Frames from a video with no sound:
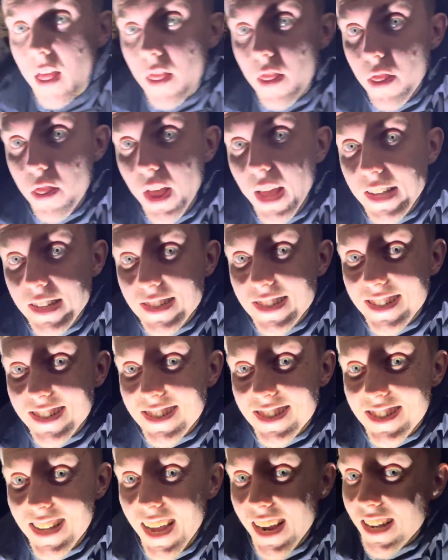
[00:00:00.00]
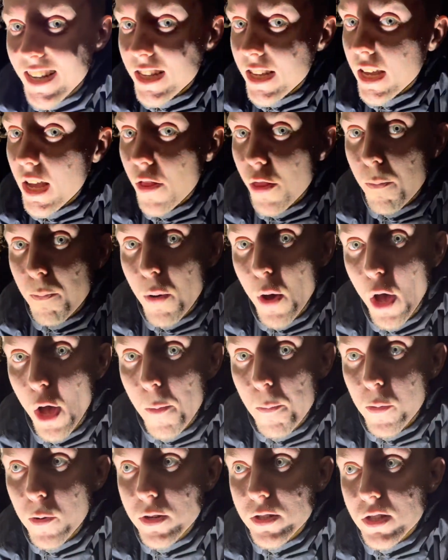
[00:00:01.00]
that is exactly the
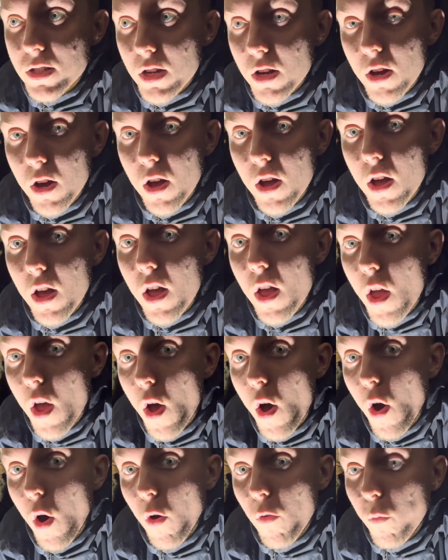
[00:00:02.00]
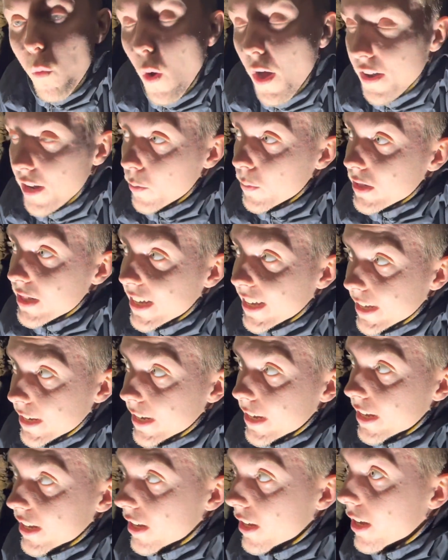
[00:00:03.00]
purpose of why they were digging
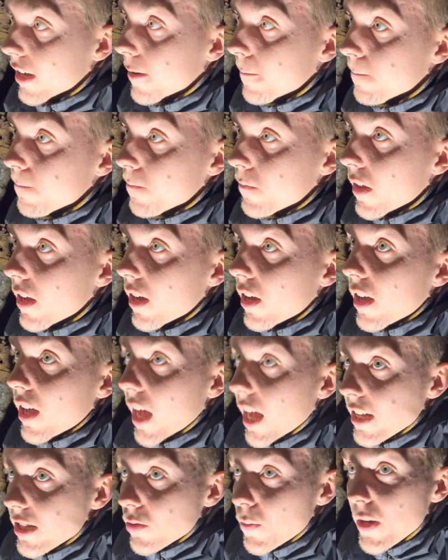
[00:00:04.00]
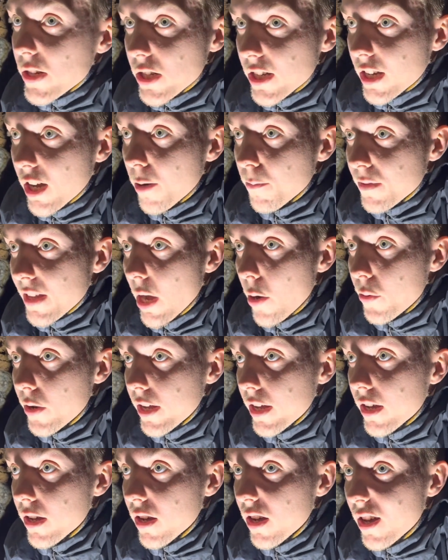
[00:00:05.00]
here. And to actually come down
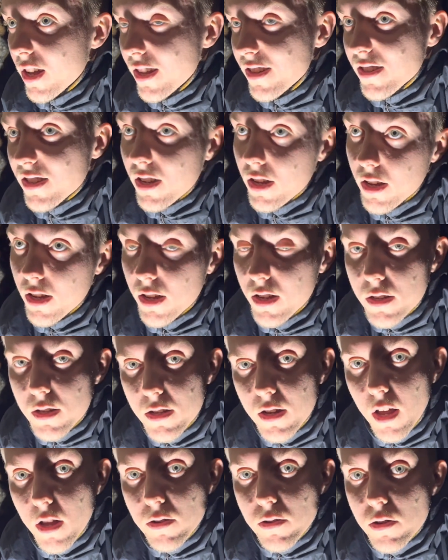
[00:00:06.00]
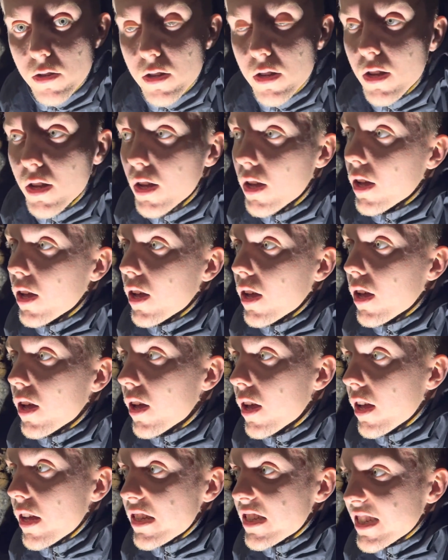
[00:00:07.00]
here, as you know,
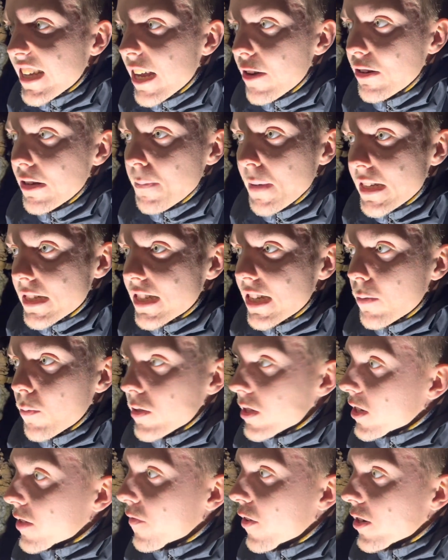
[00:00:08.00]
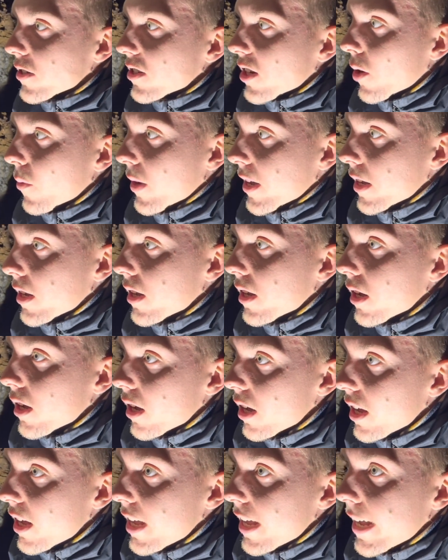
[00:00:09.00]
scary it may seem when you first go in,
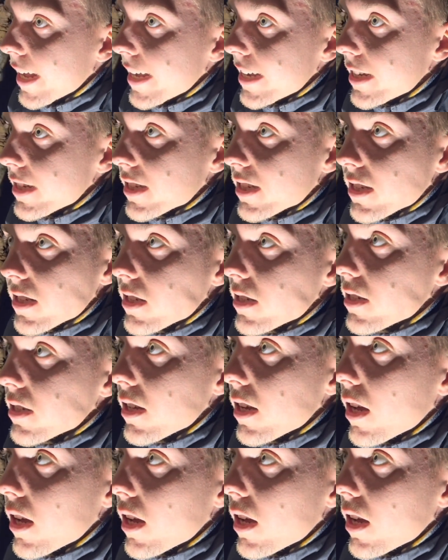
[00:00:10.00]
it's